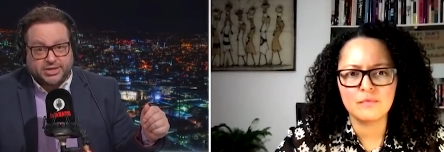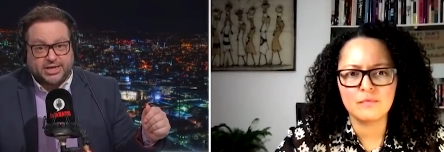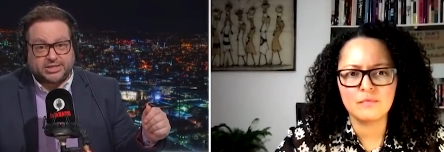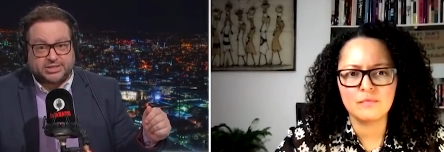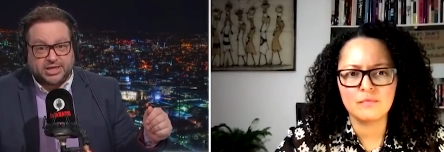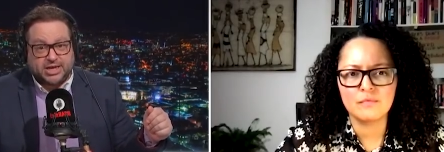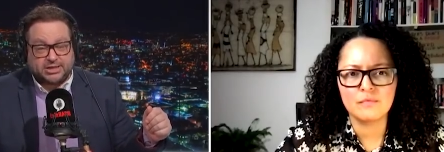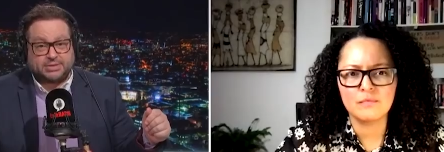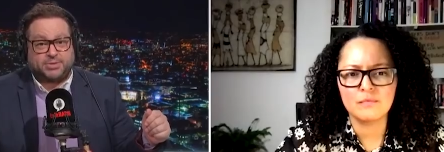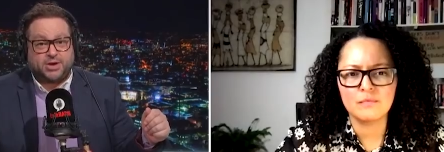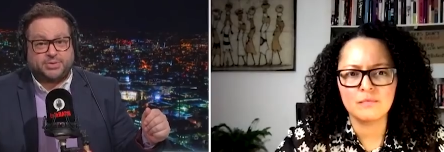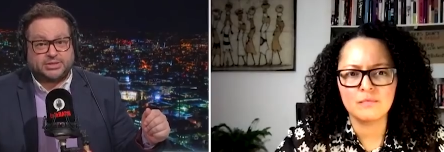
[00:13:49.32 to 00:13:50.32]
Speaker 1: texting in at the
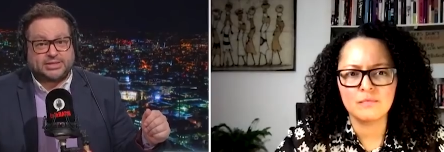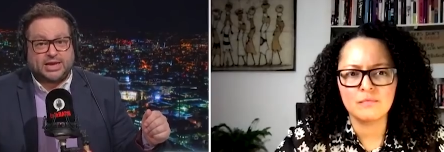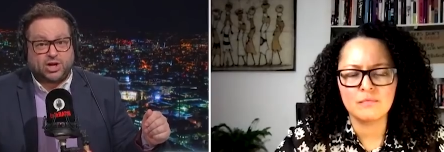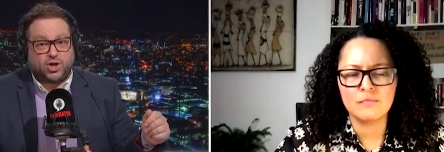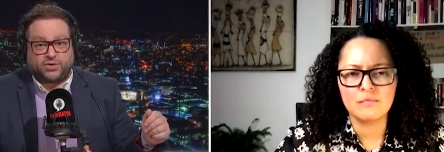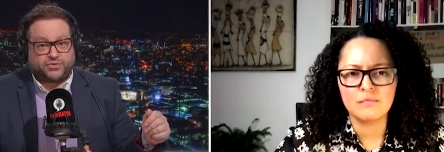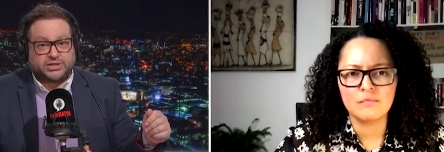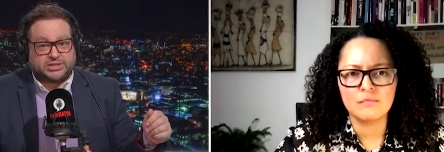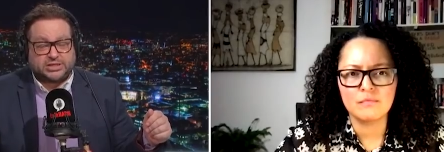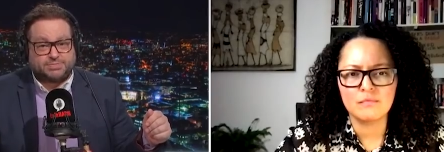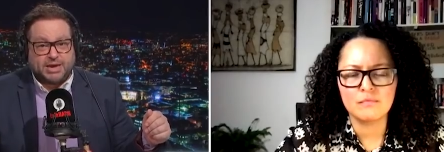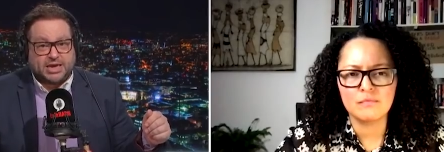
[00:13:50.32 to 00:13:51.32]
moment saying, "Look, this
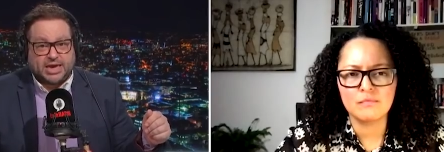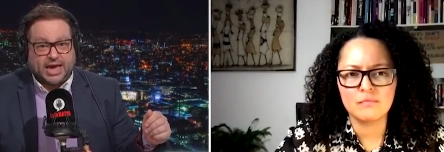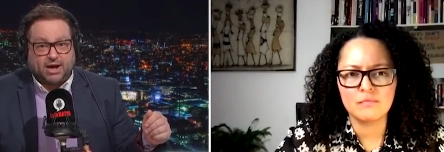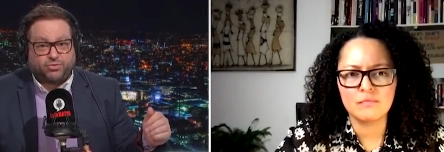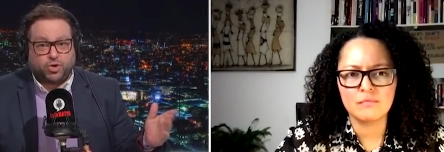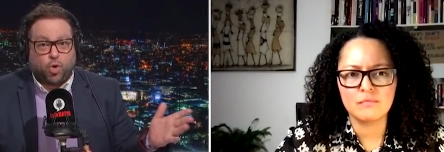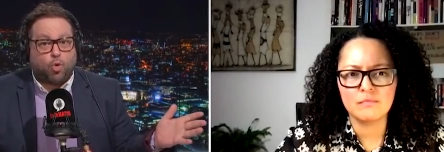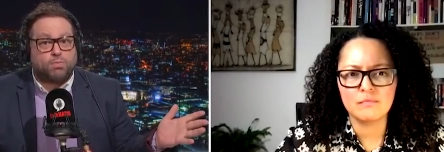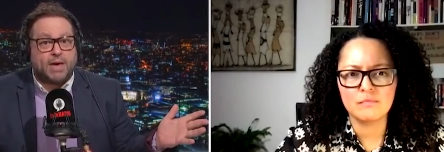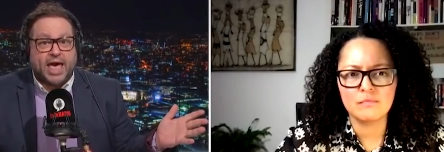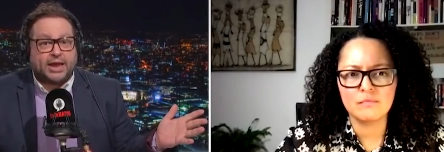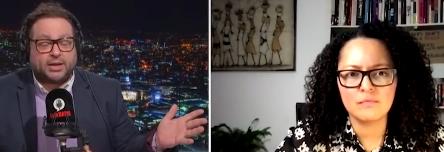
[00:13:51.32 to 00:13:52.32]
is making out that all
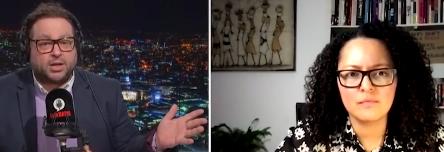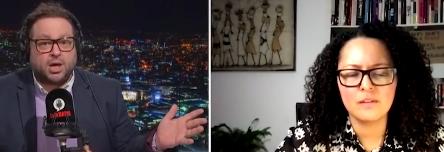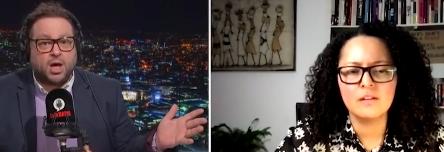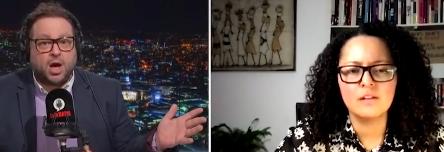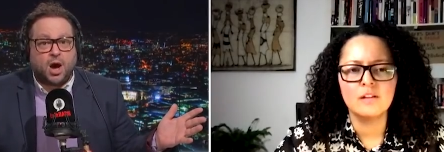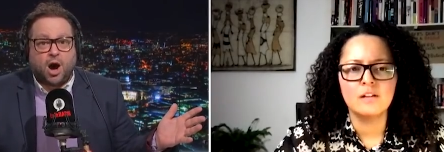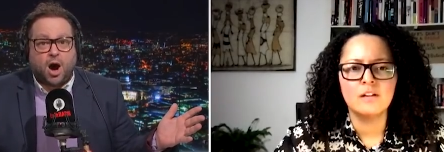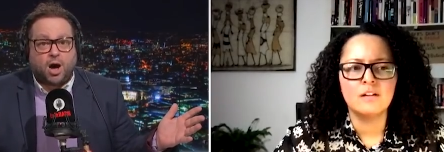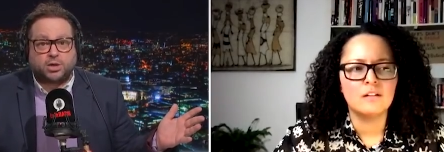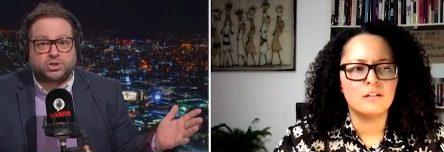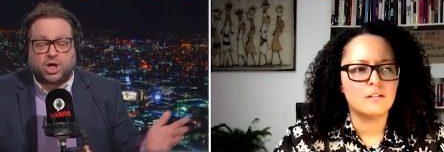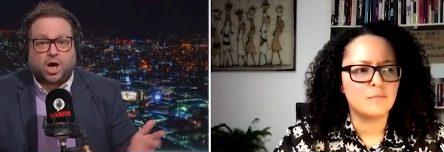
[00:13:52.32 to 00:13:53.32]
men
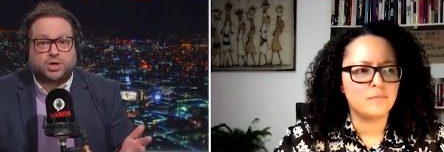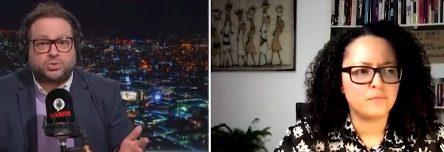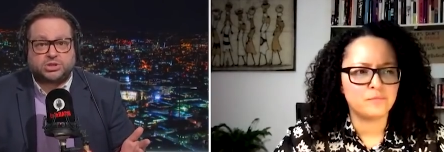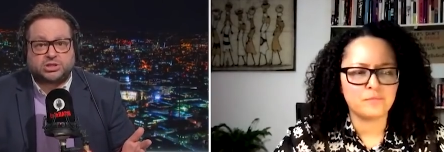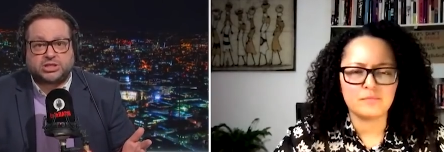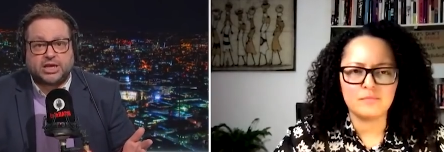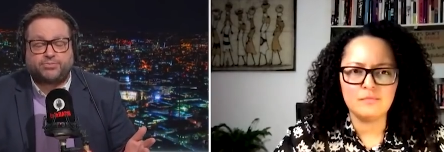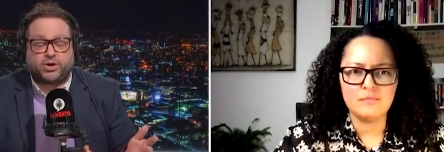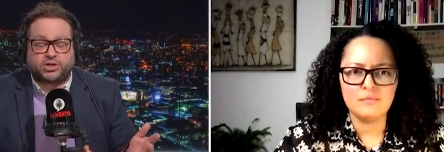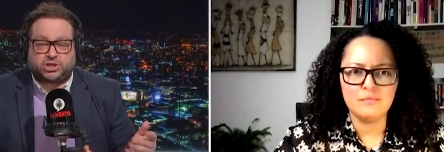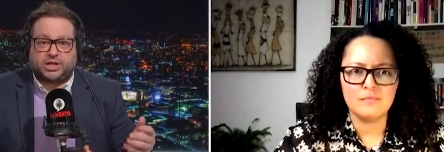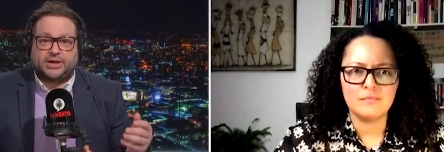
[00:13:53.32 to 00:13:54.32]
are tarred with the same
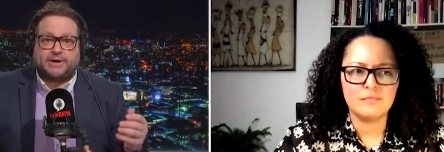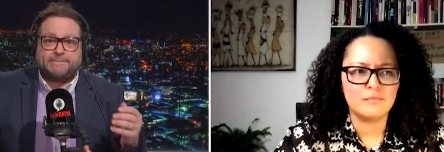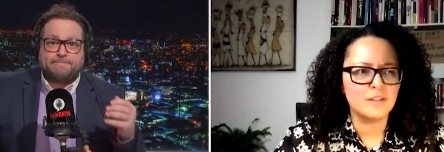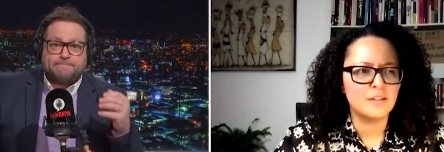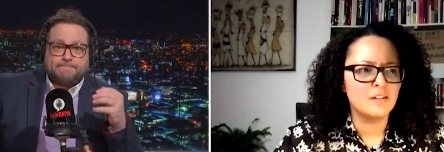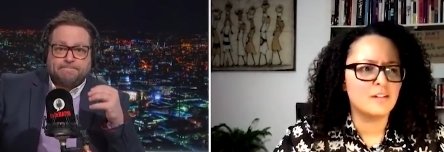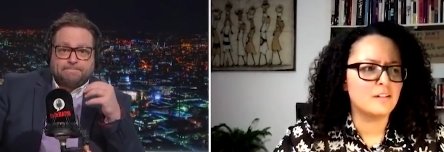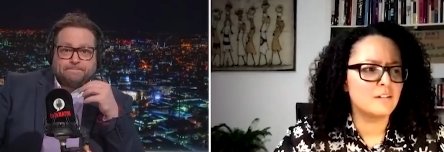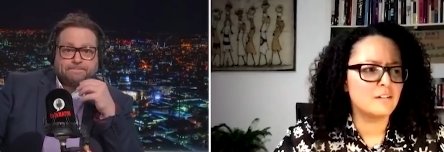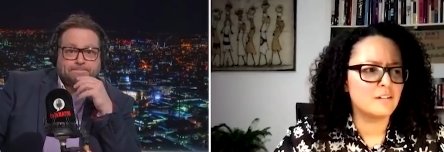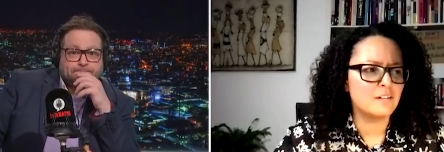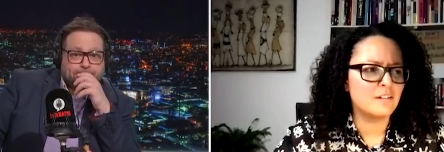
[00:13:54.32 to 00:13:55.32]
brush here."
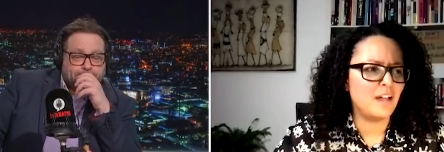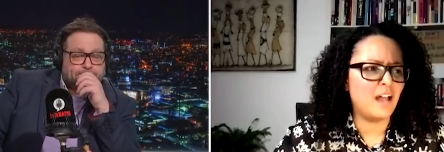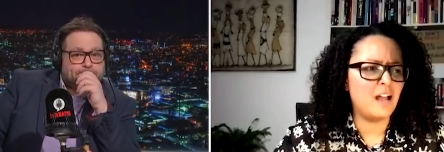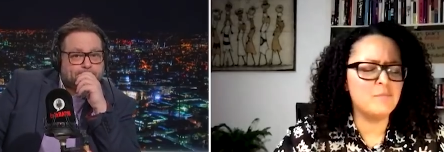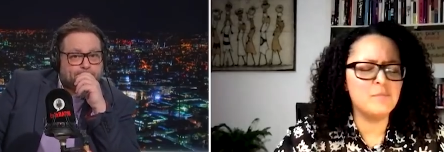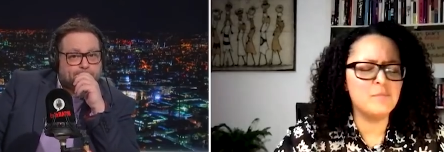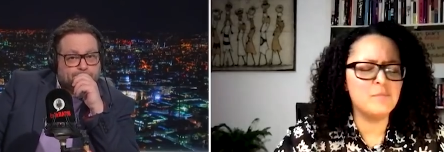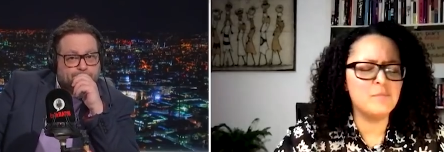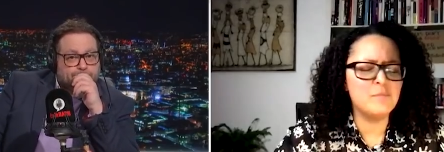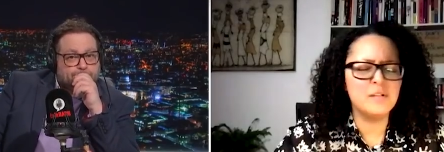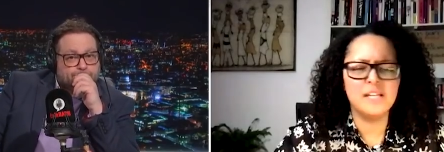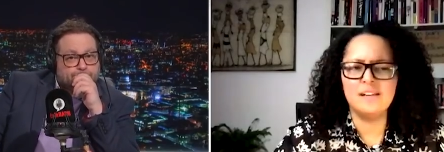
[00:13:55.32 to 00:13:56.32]
Speaker 2: I mean,
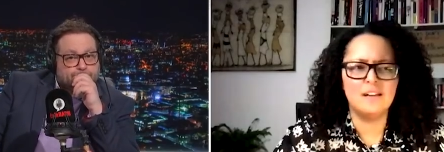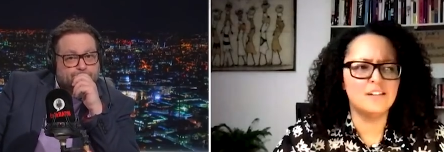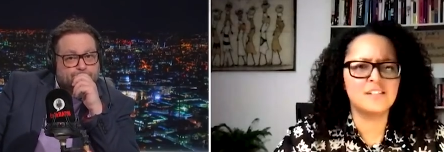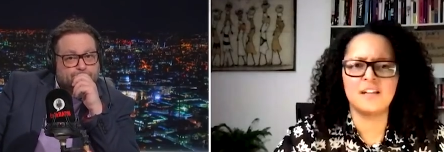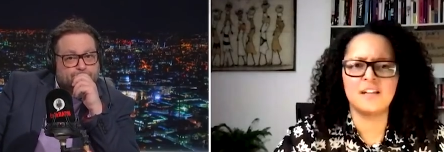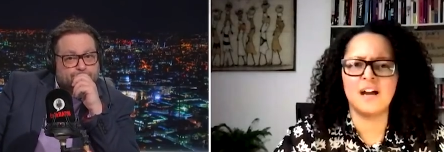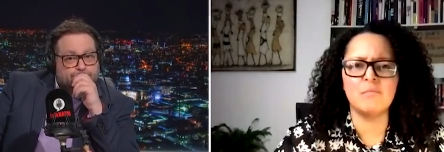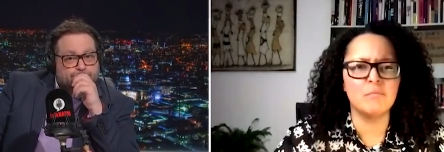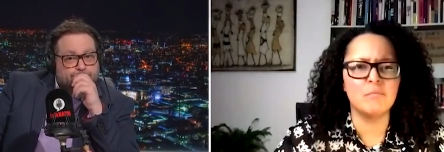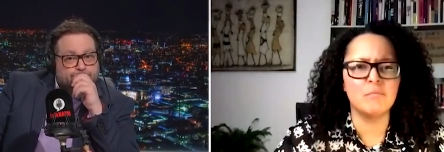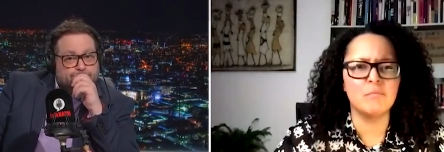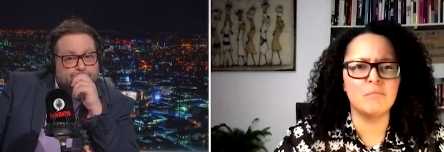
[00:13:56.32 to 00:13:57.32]
stop making it about
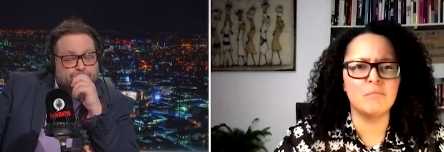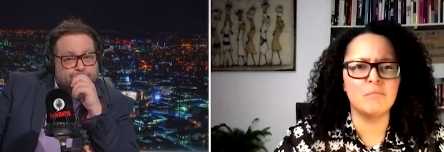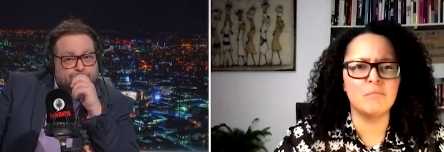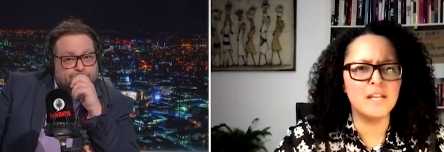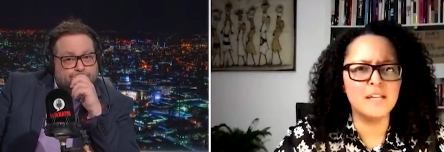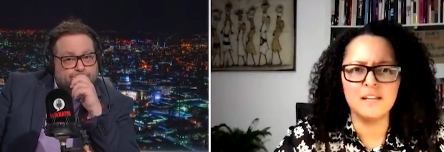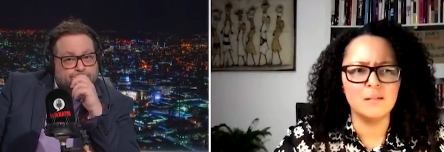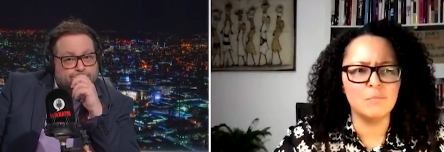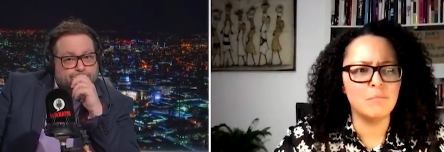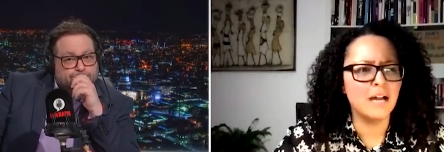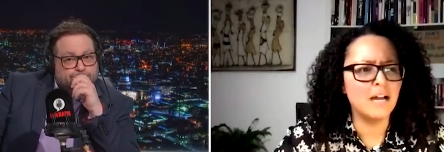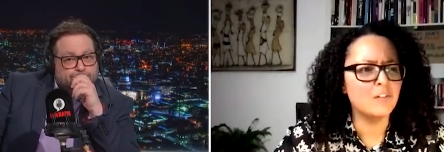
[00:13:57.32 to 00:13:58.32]
you. Stop
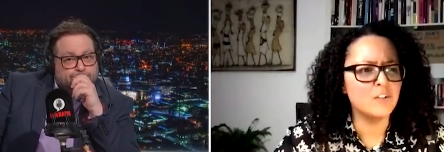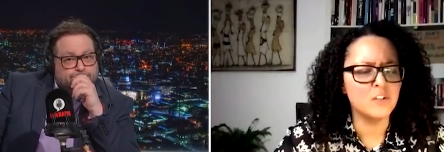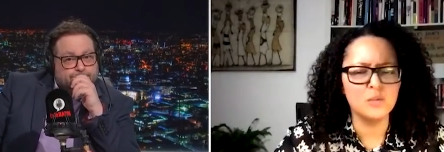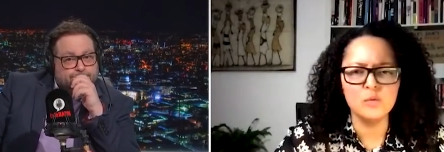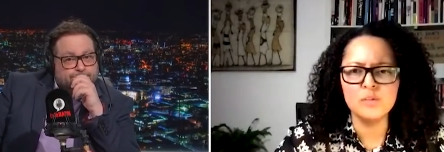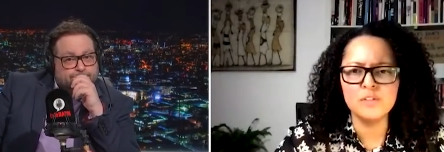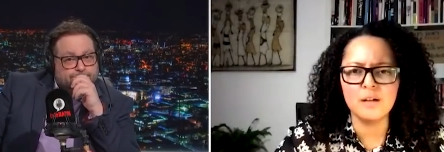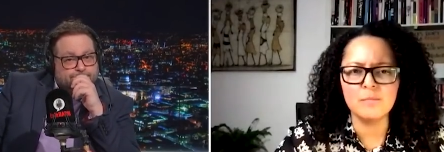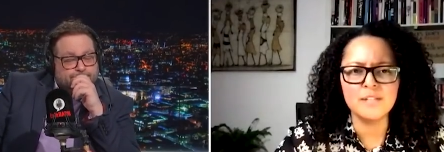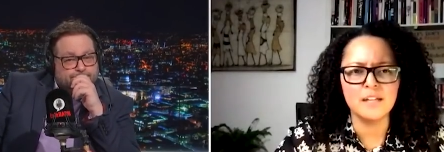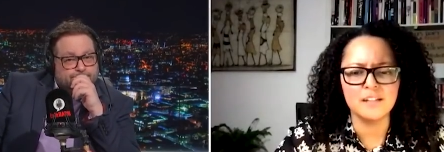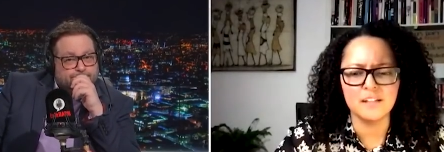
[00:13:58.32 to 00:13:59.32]
taking it so
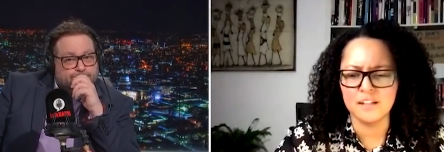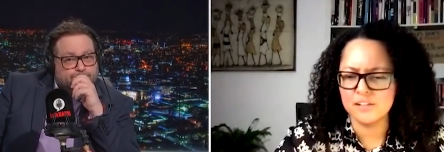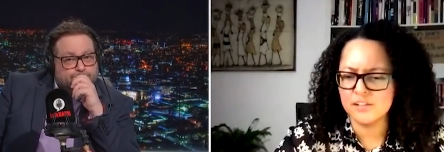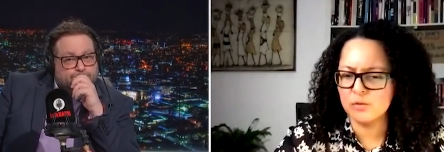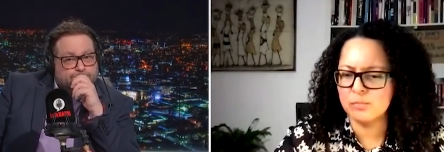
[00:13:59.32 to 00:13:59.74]
personally because